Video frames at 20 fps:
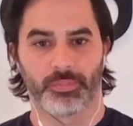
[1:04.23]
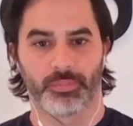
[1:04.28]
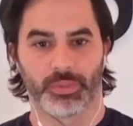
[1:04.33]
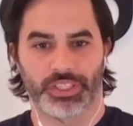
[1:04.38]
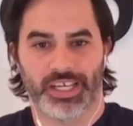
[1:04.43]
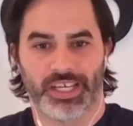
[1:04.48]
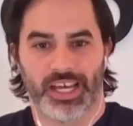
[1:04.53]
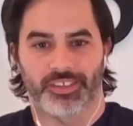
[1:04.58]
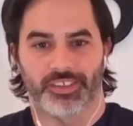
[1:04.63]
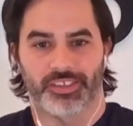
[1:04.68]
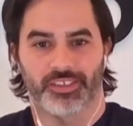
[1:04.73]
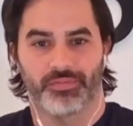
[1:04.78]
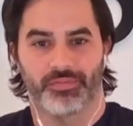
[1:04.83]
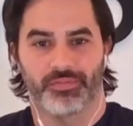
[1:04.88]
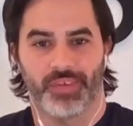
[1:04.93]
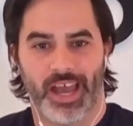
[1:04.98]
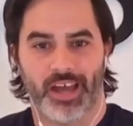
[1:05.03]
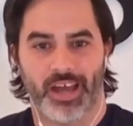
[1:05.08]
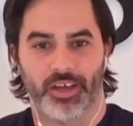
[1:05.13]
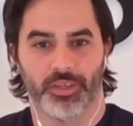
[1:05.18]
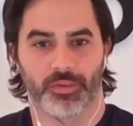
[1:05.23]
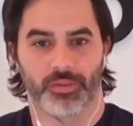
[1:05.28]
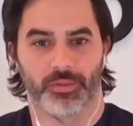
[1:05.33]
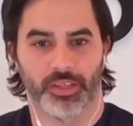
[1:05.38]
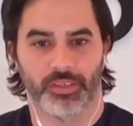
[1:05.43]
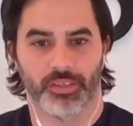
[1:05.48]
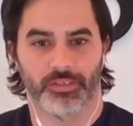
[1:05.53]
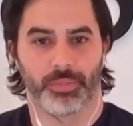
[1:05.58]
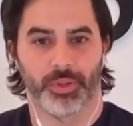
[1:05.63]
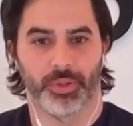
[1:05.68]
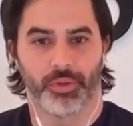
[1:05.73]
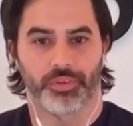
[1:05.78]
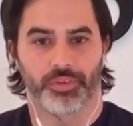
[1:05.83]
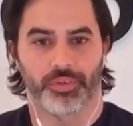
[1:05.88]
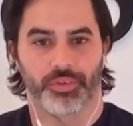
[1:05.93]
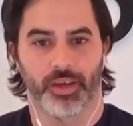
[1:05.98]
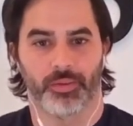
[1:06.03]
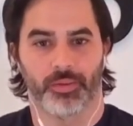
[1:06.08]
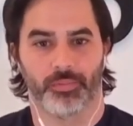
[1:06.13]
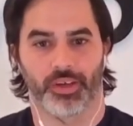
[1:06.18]
but you got this value that's
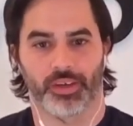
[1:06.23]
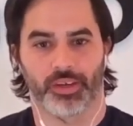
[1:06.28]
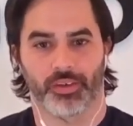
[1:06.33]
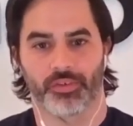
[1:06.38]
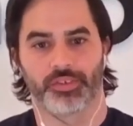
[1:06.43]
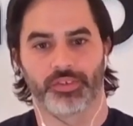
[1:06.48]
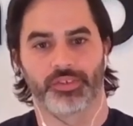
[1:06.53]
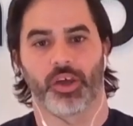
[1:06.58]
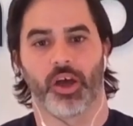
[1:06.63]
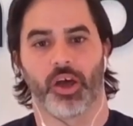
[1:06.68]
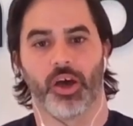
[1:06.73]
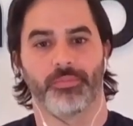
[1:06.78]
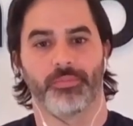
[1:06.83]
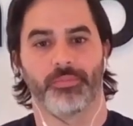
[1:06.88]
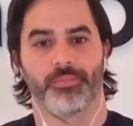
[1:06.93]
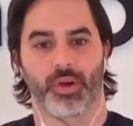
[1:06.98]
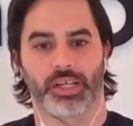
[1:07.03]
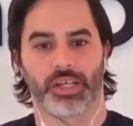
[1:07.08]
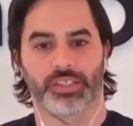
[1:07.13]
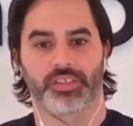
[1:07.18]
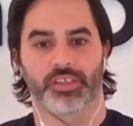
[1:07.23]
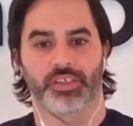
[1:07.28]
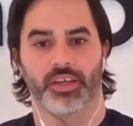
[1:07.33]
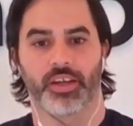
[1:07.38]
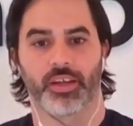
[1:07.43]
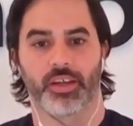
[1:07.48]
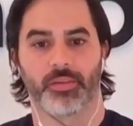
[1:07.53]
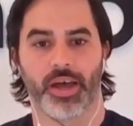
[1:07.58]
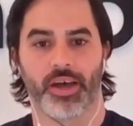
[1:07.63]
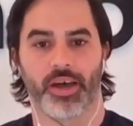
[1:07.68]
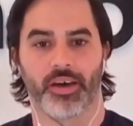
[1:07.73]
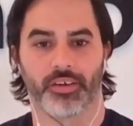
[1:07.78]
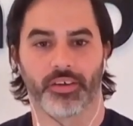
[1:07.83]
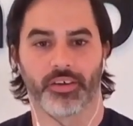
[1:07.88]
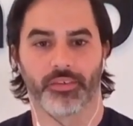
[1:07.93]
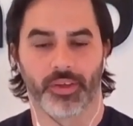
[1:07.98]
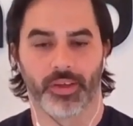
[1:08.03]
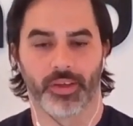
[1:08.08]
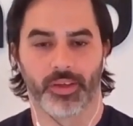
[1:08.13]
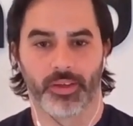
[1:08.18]
built up. Like it was this unprecedented amount
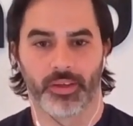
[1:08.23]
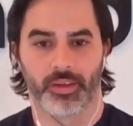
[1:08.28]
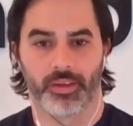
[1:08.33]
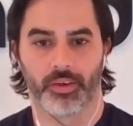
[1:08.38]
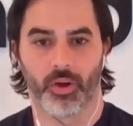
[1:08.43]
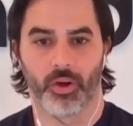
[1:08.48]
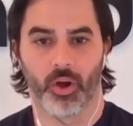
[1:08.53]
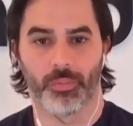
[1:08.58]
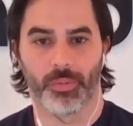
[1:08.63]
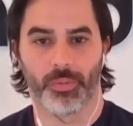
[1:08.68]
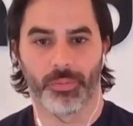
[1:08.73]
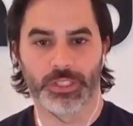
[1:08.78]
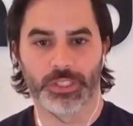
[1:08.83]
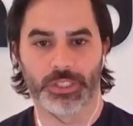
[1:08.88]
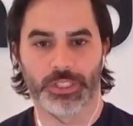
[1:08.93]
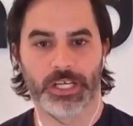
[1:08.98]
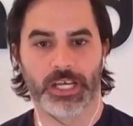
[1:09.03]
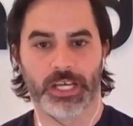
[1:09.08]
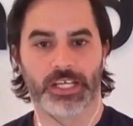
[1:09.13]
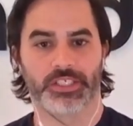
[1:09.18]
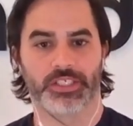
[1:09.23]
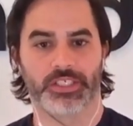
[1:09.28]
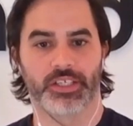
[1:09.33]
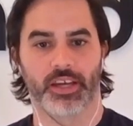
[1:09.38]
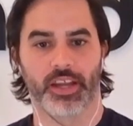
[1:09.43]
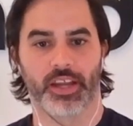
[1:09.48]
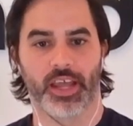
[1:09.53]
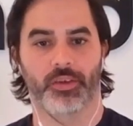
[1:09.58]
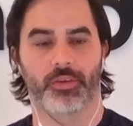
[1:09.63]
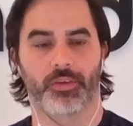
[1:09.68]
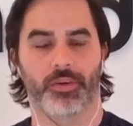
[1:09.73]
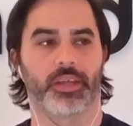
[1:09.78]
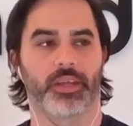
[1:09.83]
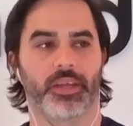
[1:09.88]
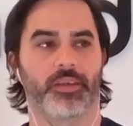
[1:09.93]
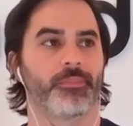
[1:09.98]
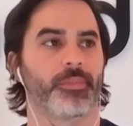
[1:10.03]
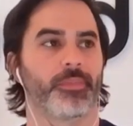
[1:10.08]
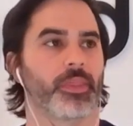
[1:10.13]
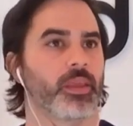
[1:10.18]
of home appreciation and
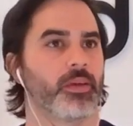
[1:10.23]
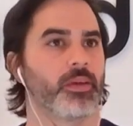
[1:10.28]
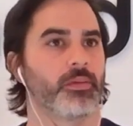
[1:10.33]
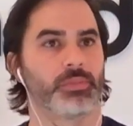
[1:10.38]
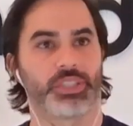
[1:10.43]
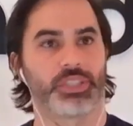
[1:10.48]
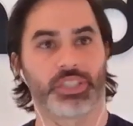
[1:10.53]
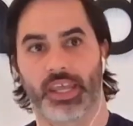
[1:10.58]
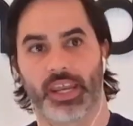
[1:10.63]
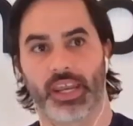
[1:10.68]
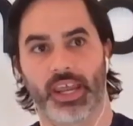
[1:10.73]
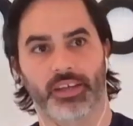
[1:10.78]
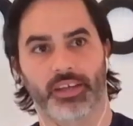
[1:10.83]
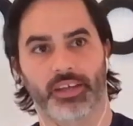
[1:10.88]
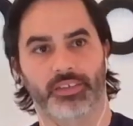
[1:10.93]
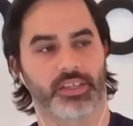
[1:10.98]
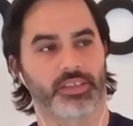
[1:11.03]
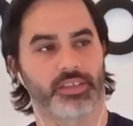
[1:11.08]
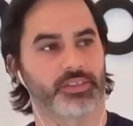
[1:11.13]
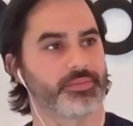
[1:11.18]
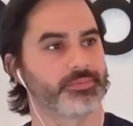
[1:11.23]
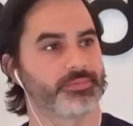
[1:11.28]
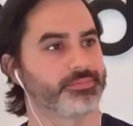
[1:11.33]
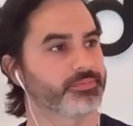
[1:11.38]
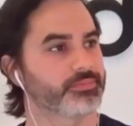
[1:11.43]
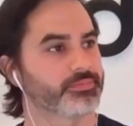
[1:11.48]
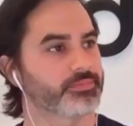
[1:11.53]
equity, but you can't access it.